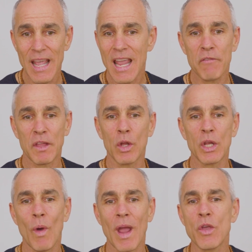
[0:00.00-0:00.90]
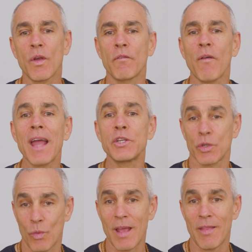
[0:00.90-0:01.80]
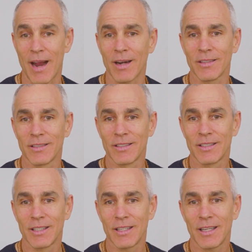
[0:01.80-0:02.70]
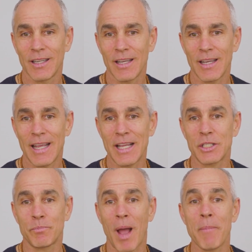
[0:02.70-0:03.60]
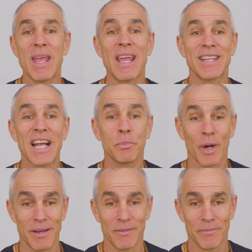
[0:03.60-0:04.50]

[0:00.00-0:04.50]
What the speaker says: If the only way you can find your way there is by being desperate,